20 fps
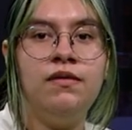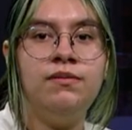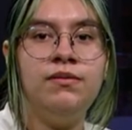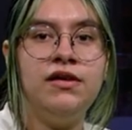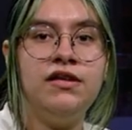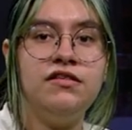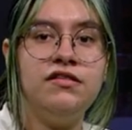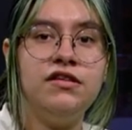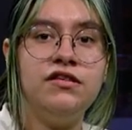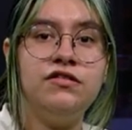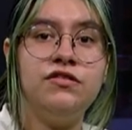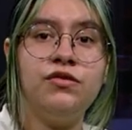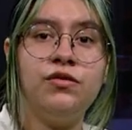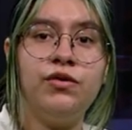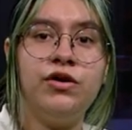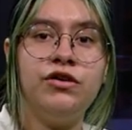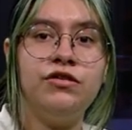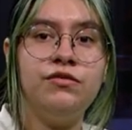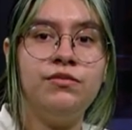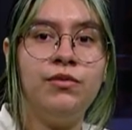Pizza
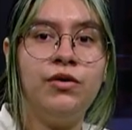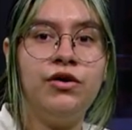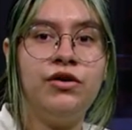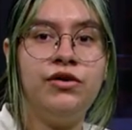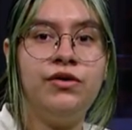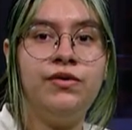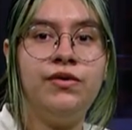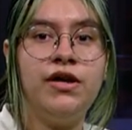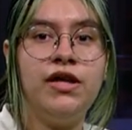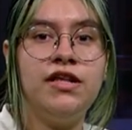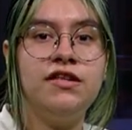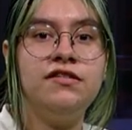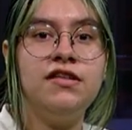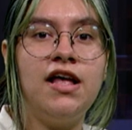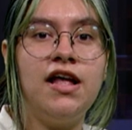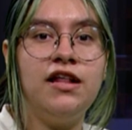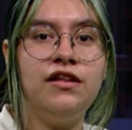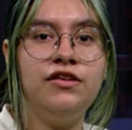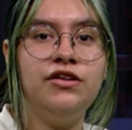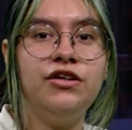Squared's motto is
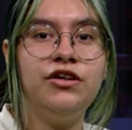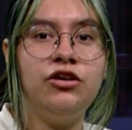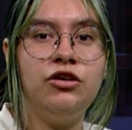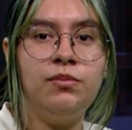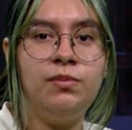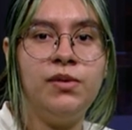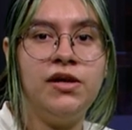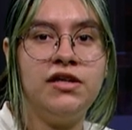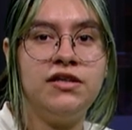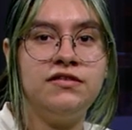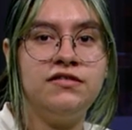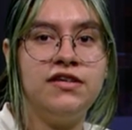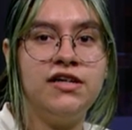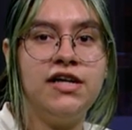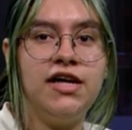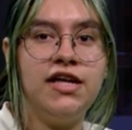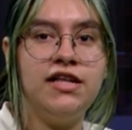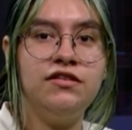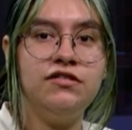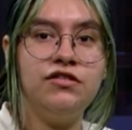Hello Good
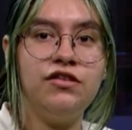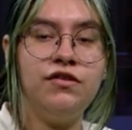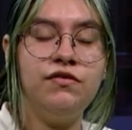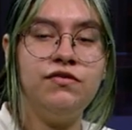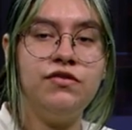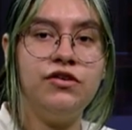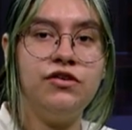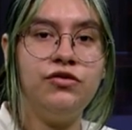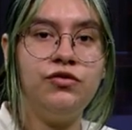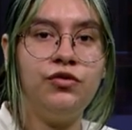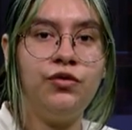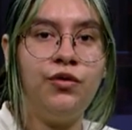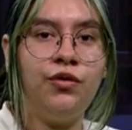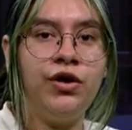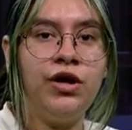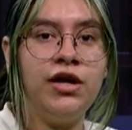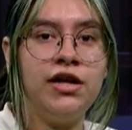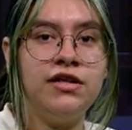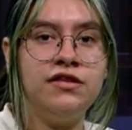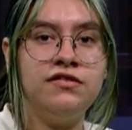Pizza and serves
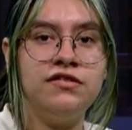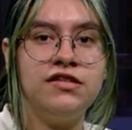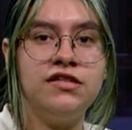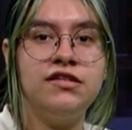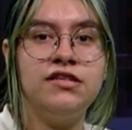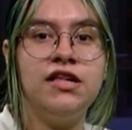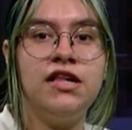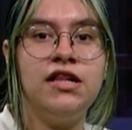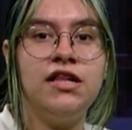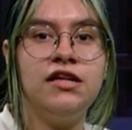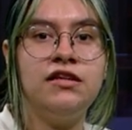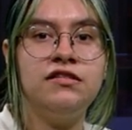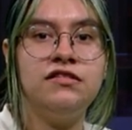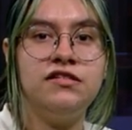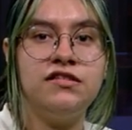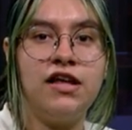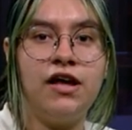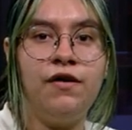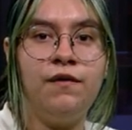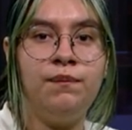Detroit and
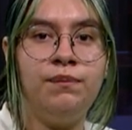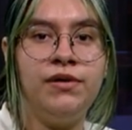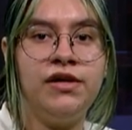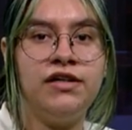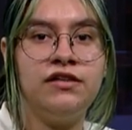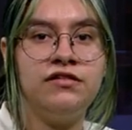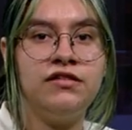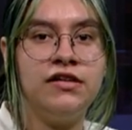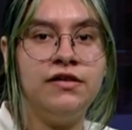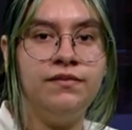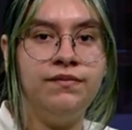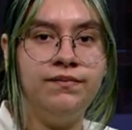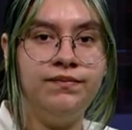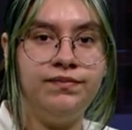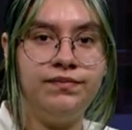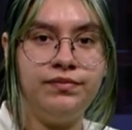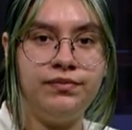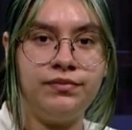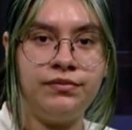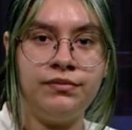Sicilian-style pizza.
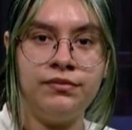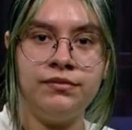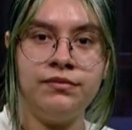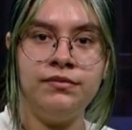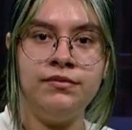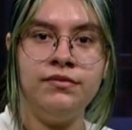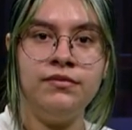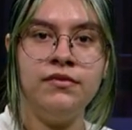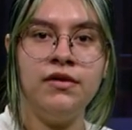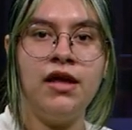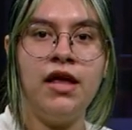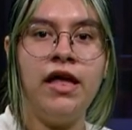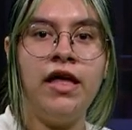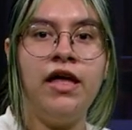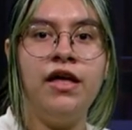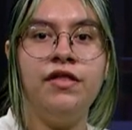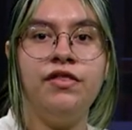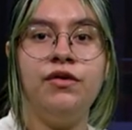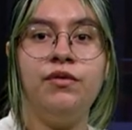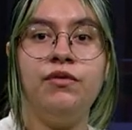
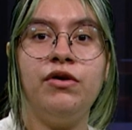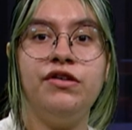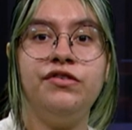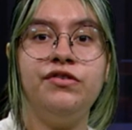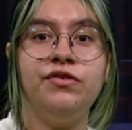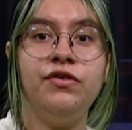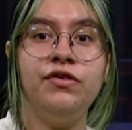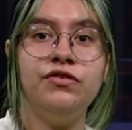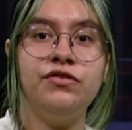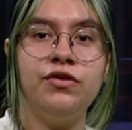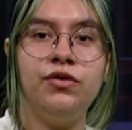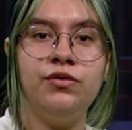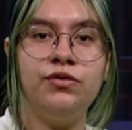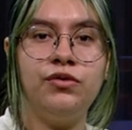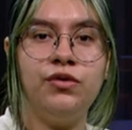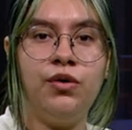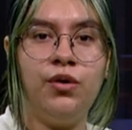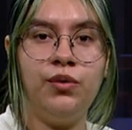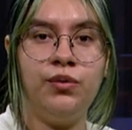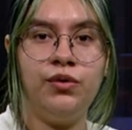The restaurant's
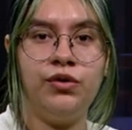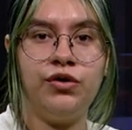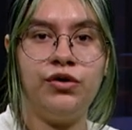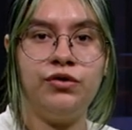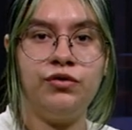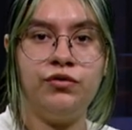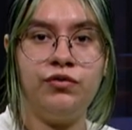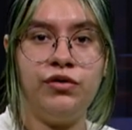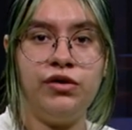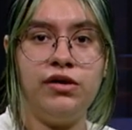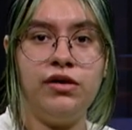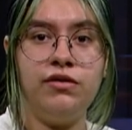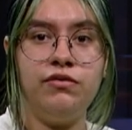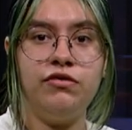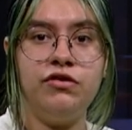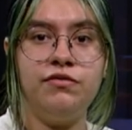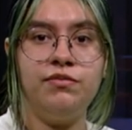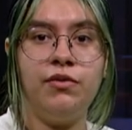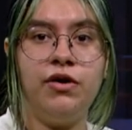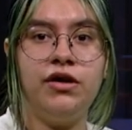owner quickly
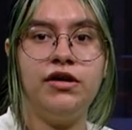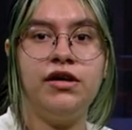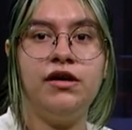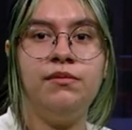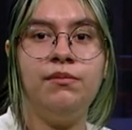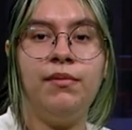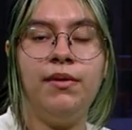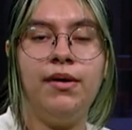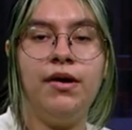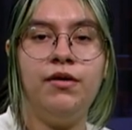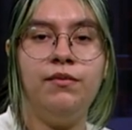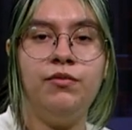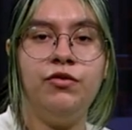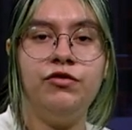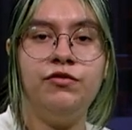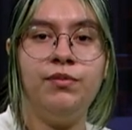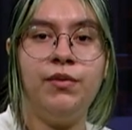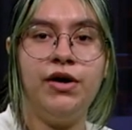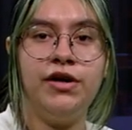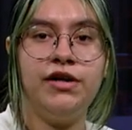
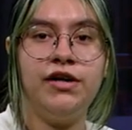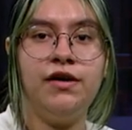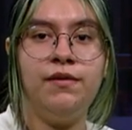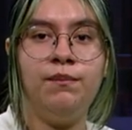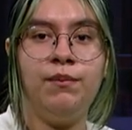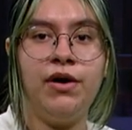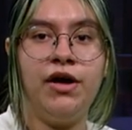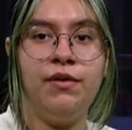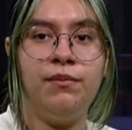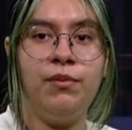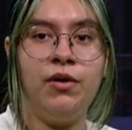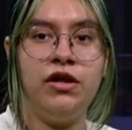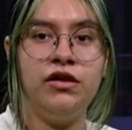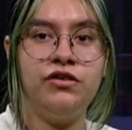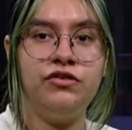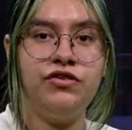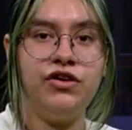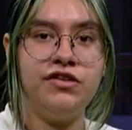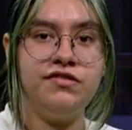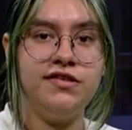responded by
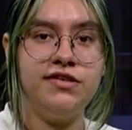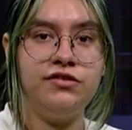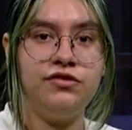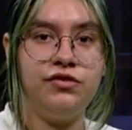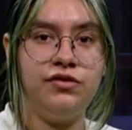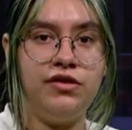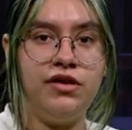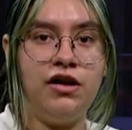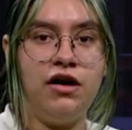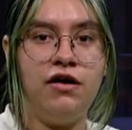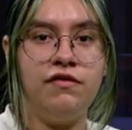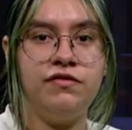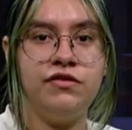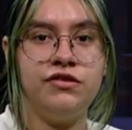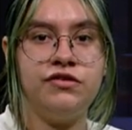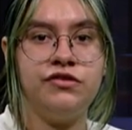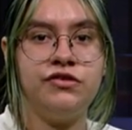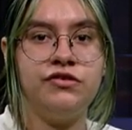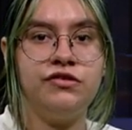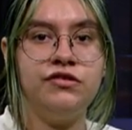apologizing to the
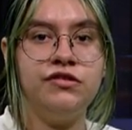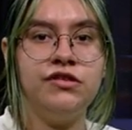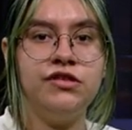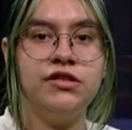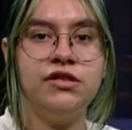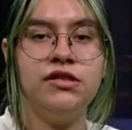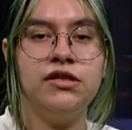officers.